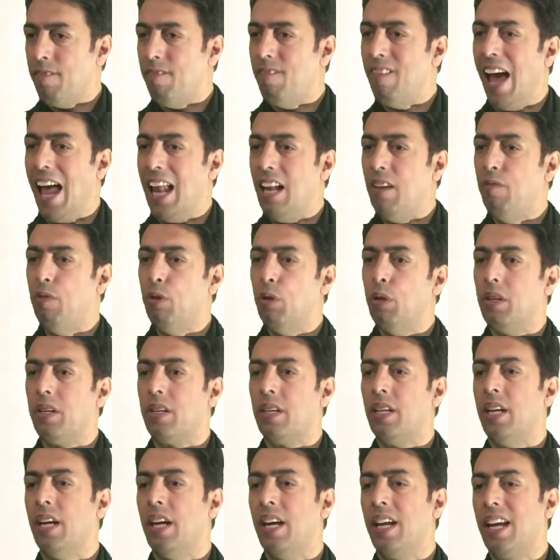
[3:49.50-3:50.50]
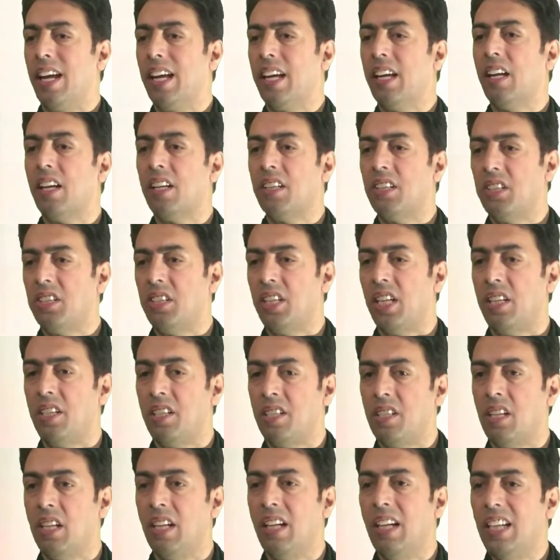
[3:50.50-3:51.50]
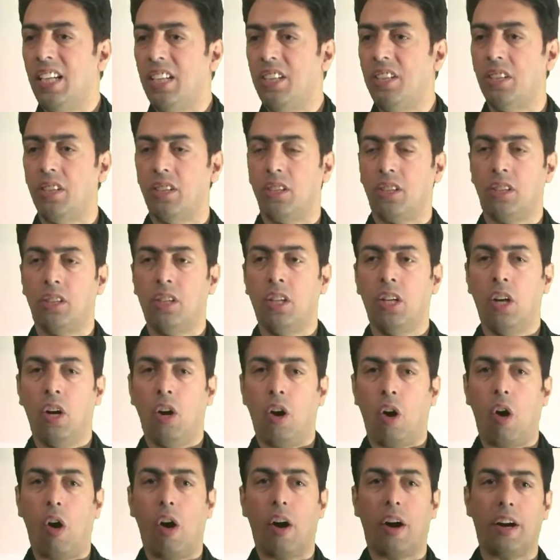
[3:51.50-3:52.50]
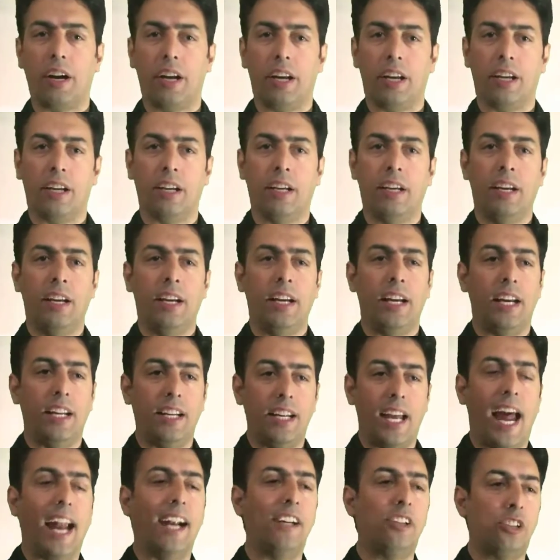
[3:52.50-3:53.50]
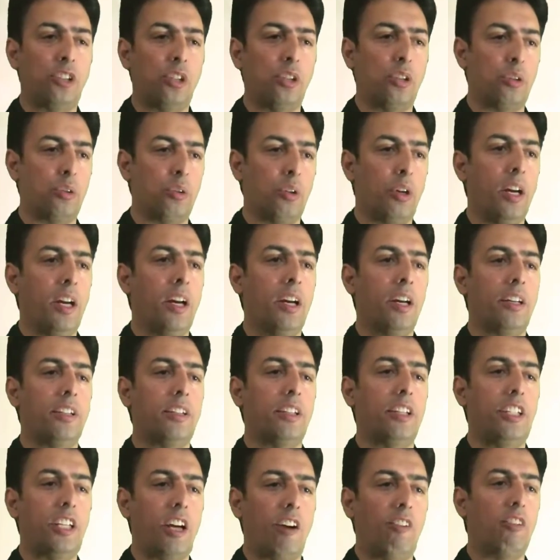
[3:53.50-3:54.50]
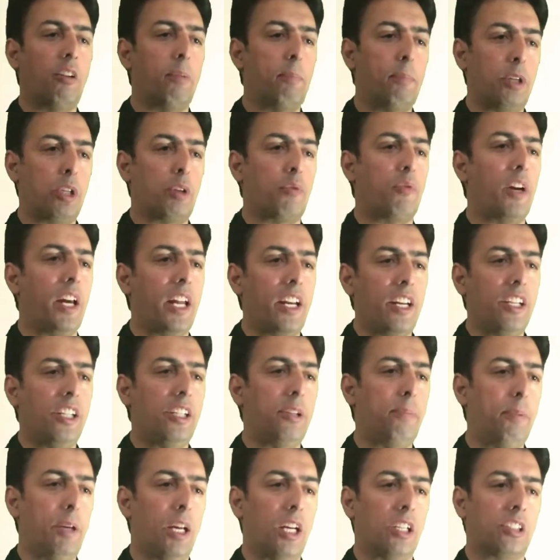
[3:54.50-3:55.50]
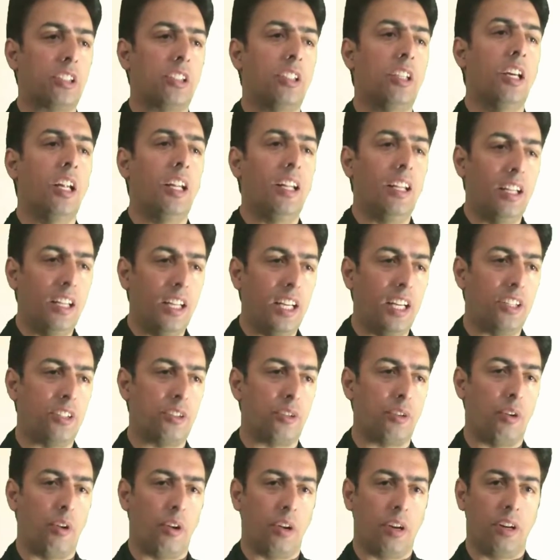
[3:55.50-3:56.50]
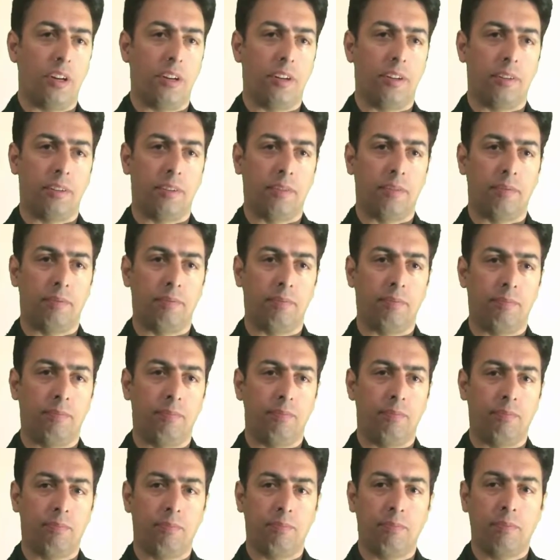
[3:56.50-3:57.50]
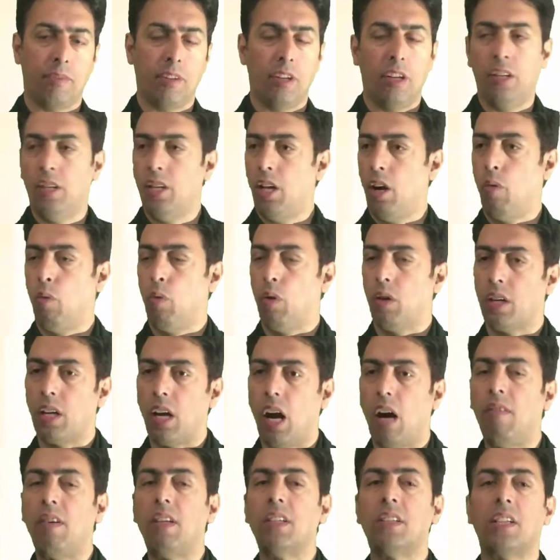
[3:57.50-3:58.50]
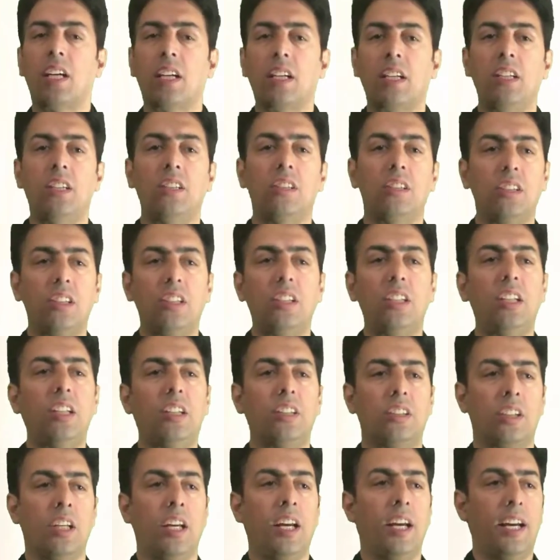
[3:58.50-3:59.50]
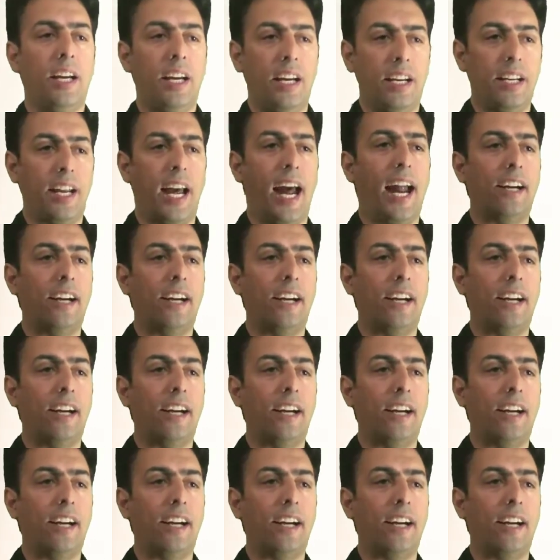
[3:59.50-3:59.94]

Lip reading: valvular regurgitant lesions occurring in addition to the development of arrhythmias later on. Now, Kawasaki's disease, in